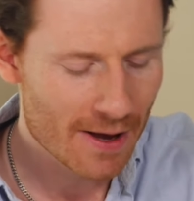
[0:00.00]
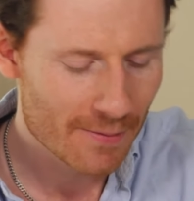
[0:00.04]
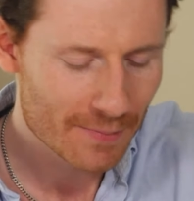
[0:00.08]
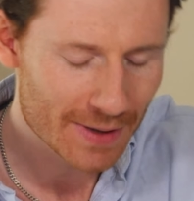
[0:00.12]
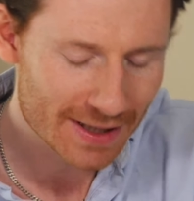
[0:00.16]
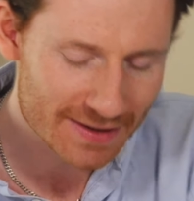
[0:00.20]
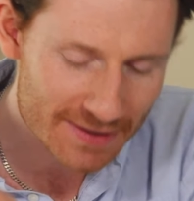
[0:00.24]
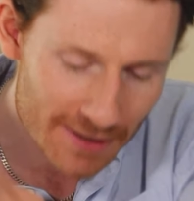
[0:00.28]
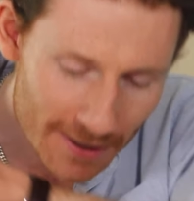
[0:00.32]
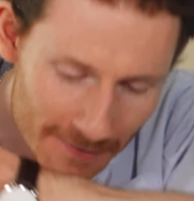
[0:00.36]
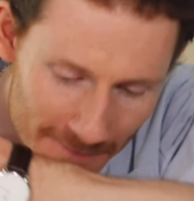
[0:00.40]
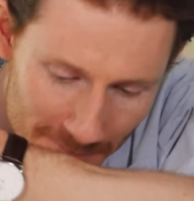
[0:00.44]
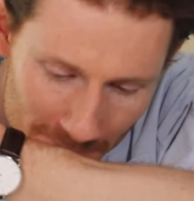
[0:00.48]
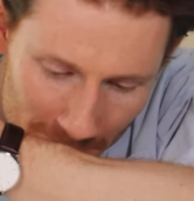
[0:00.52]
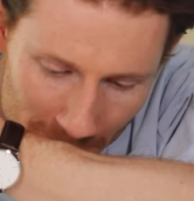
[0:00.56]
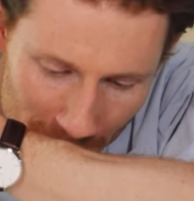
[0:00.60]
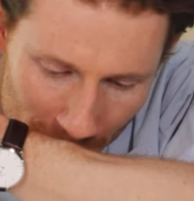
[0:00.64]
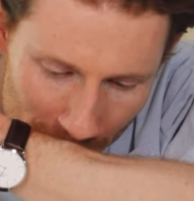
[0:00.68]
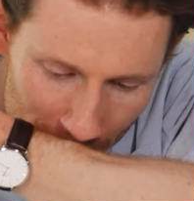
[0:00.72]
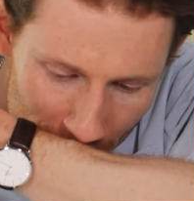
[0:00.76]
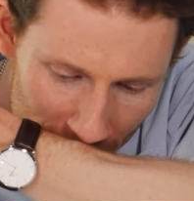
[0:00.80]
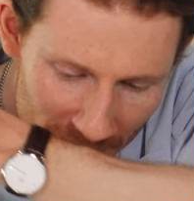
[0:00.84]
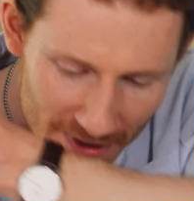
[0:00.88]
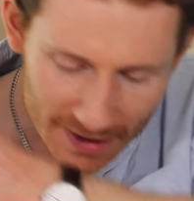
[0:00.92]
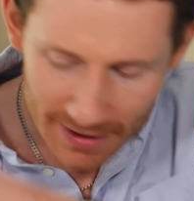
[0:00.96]
But
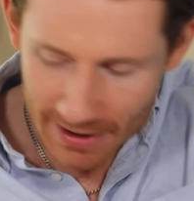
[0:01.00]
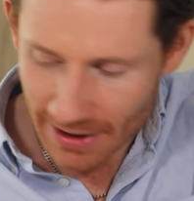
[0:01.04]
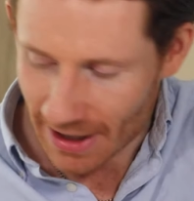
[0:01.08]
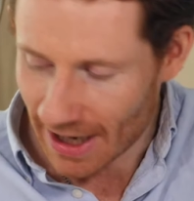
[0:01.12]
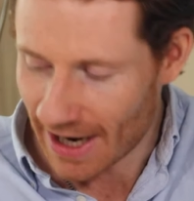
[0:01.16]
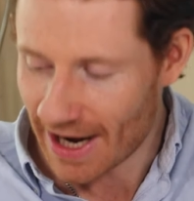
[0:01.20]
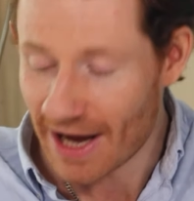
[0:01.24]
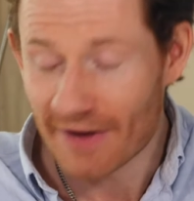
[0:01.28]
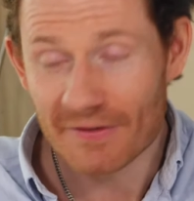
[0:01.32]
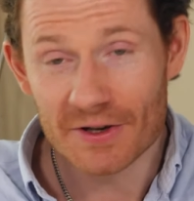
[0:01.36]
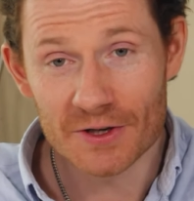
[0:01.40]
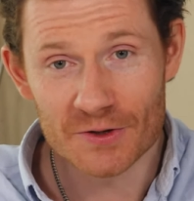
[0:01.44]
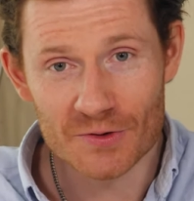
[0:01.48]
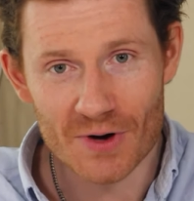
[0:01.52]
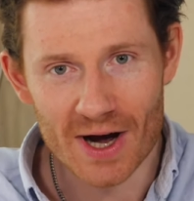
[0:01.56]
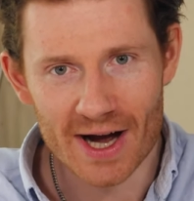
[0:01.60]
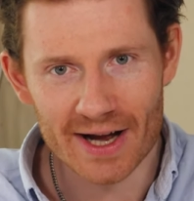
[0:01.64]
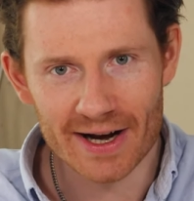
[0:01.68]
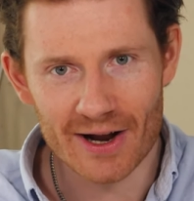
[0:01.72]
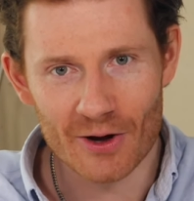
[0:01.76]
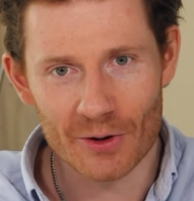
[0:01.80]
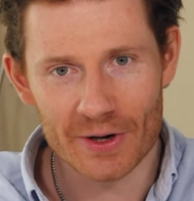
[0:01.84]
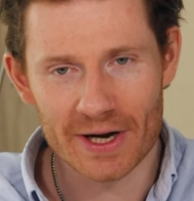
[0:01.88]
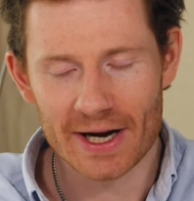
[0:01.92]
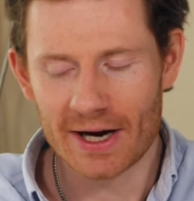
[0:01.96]
I have the dry
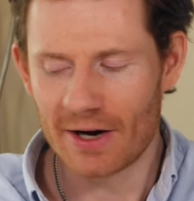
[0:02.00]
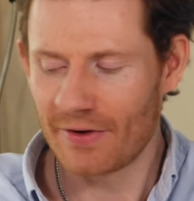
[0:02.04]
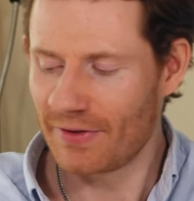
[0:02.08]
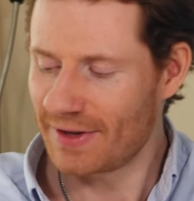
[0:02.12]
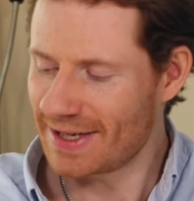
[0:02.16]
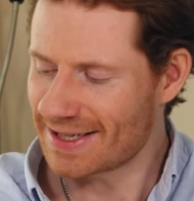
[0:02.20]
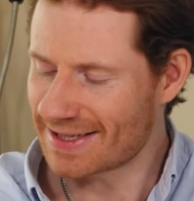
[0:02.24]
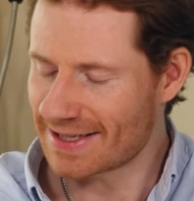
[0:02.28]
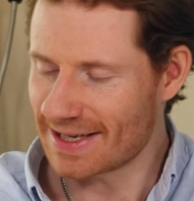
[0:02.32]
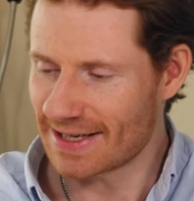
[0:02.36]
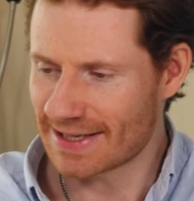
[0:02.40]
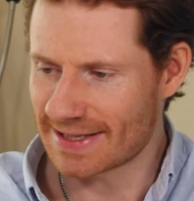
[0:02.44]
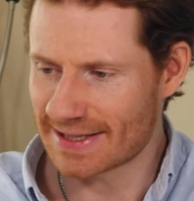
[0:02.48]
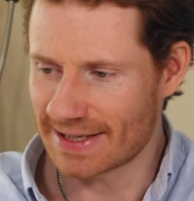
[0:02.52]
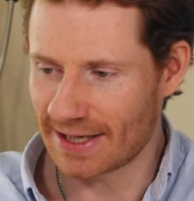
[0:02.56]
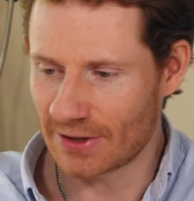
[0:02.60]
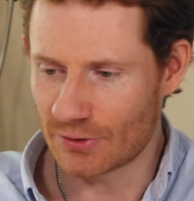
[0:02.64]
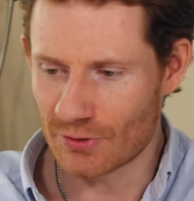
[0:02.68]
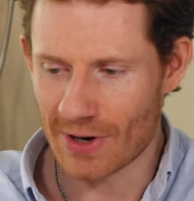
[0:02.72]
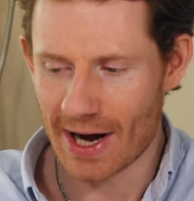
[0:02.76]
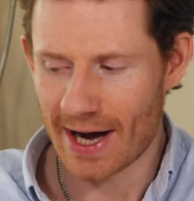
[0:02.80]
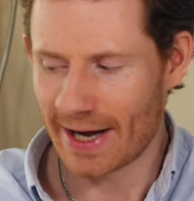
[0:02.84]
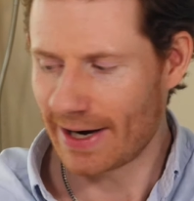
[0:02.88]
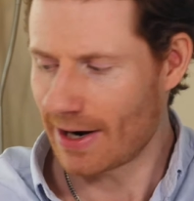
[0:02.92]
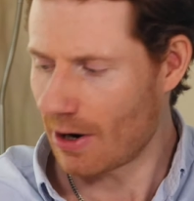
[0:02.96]
down here. This is a
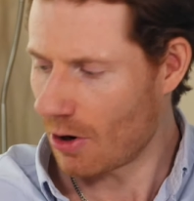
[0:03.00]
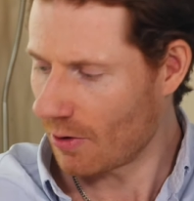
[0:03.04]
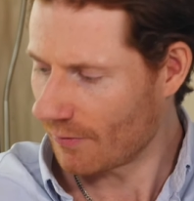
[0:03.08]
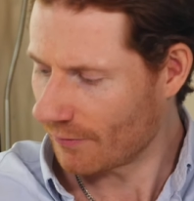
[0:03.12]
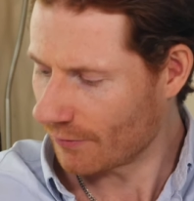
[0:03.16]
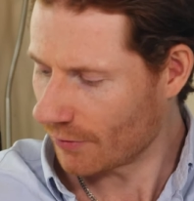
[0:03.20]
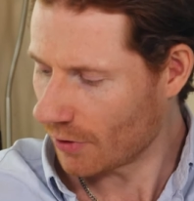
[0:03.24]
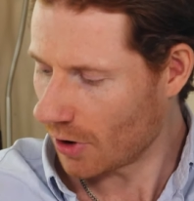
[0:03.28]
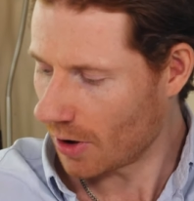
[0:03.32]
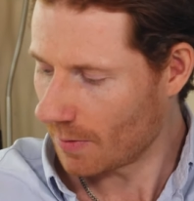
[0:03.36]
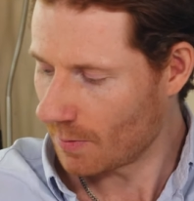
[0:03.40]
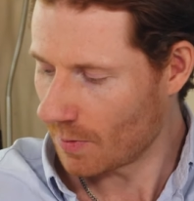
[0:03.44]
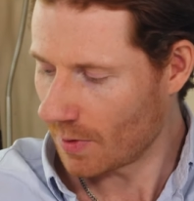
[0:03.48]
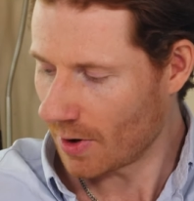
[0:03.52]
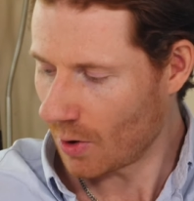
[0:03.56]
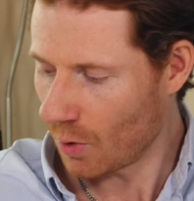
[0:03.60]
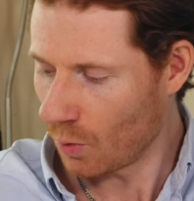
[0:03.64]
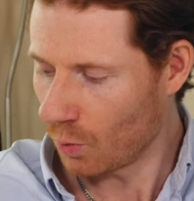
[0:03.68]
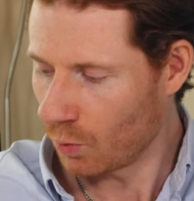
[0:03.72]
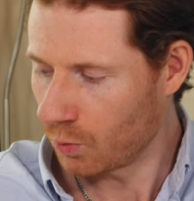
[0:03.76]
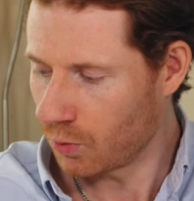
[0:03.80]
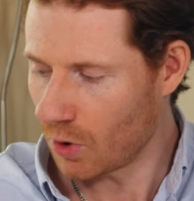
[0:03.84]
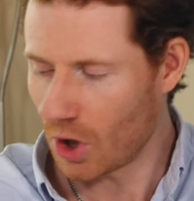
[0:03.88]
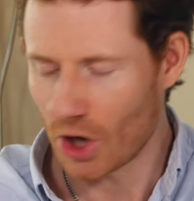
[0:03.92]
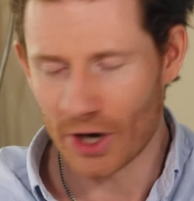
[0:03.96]
dry down from
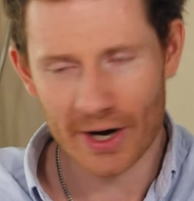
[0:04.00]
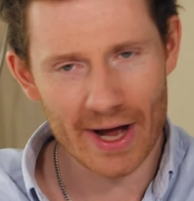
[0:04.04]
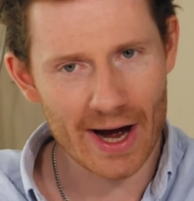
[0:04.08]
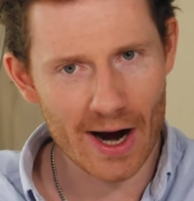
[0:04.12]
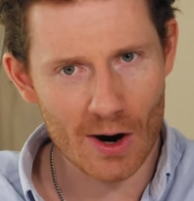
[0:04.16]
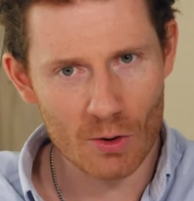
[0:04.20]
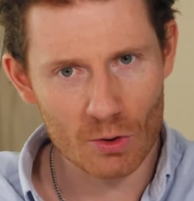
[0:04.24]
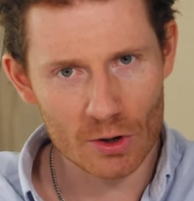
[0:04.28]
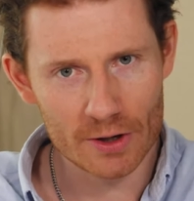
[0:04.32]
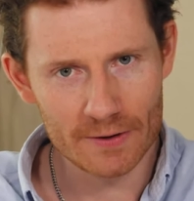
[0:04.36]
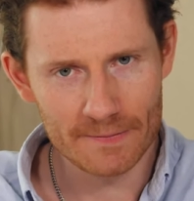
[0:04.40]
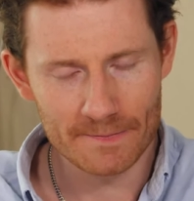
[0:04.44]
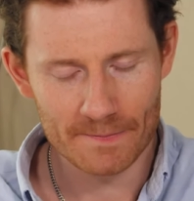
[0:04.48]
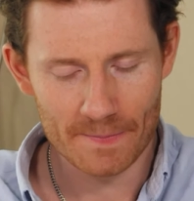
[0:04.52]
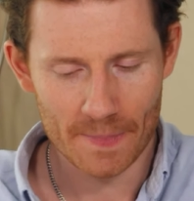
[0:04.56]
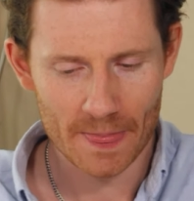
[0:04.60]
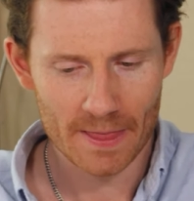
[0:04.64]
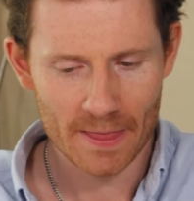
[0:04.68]
one hour.